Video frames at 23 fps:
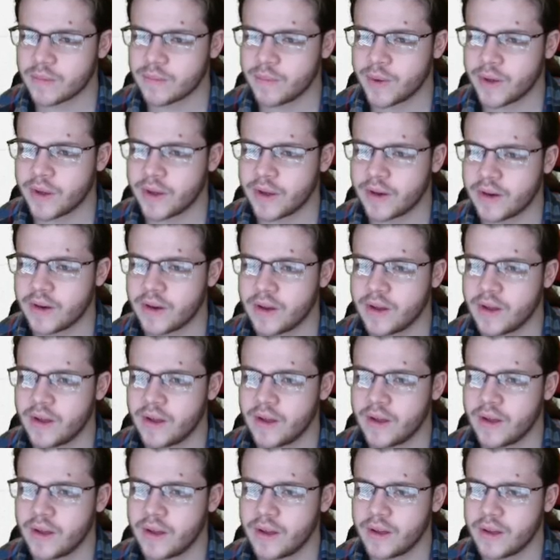But
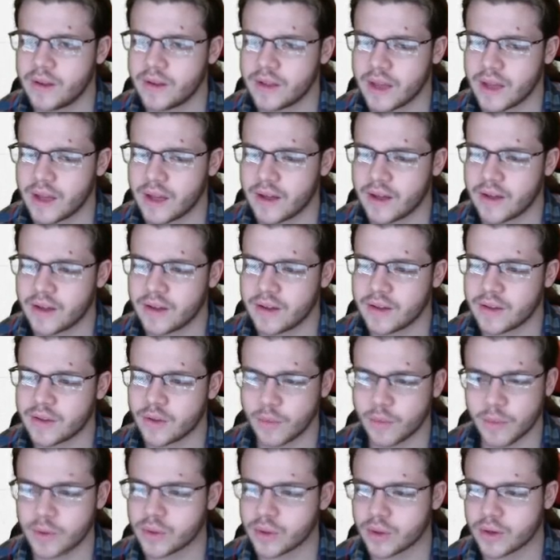yeah, they're
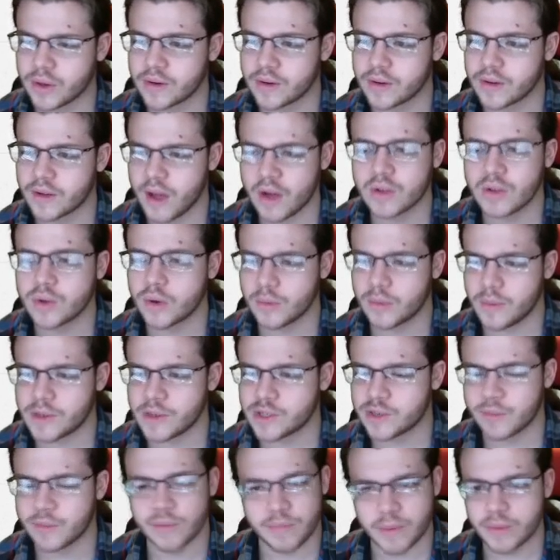both good. Conkeldurr and
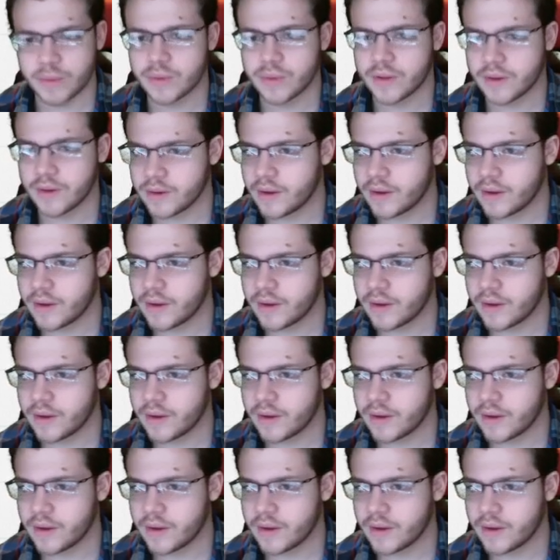Machamp are both good.